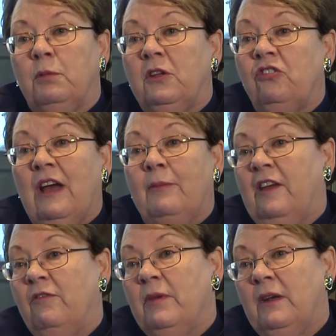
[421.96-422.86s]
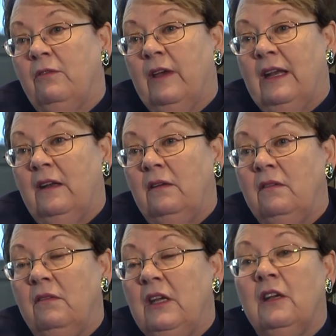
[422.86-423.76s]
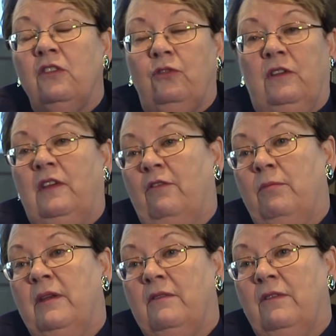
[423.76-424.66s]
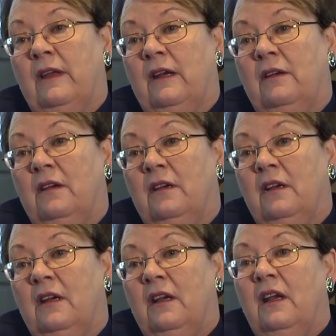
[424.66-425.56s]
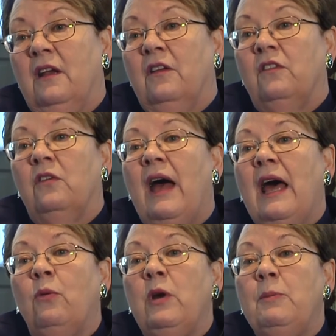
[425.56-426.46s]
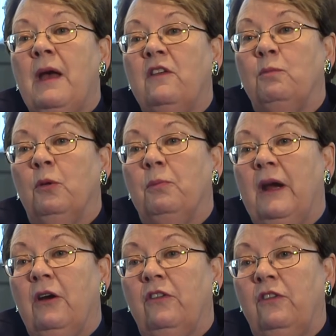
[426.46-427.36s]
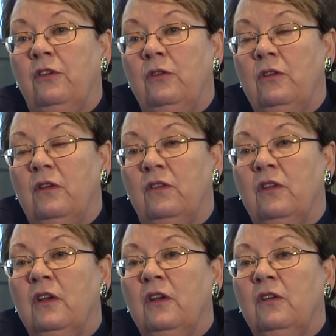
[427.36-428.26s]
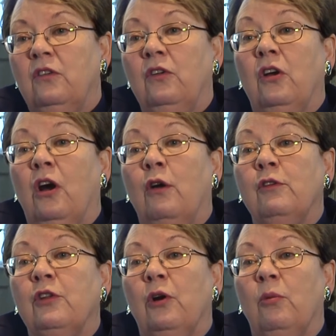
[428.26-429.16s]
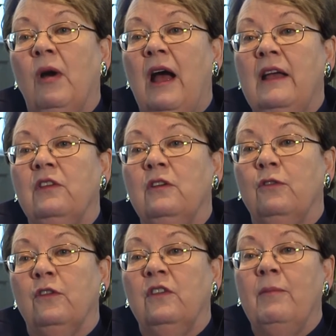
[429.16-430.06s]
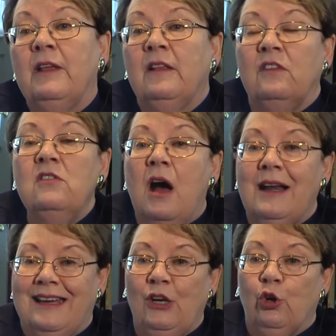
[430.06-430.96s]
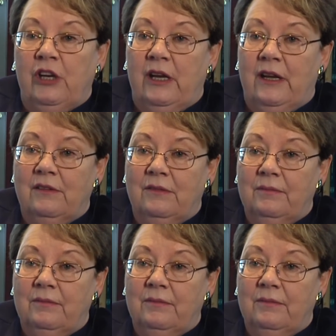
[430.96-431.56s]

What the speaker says: but the jobs haven't been invented. The industries haven't been invented. So how do we best prepare students to look over the horizon for something that's not here yet?